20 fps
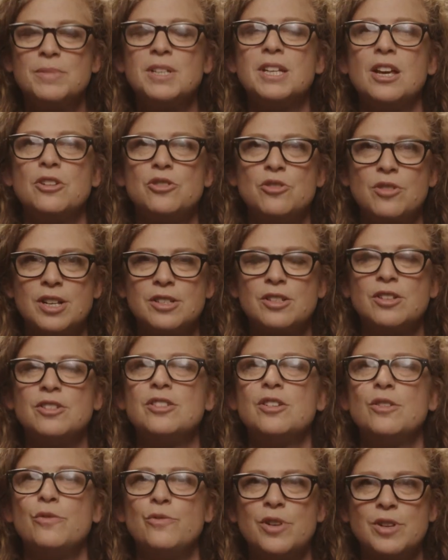to get dressed
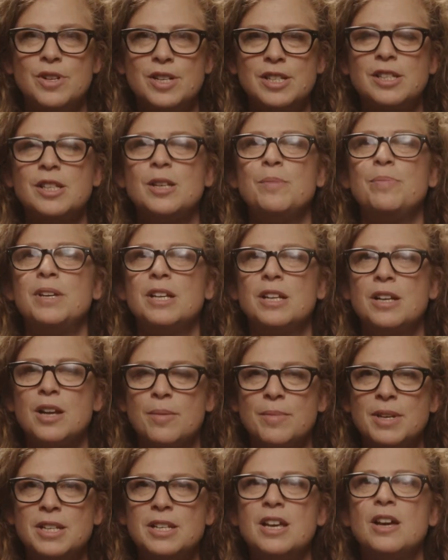because they're very sleepy, and
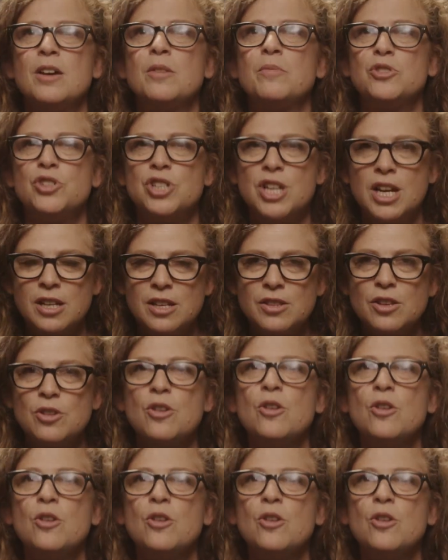coming down, checking their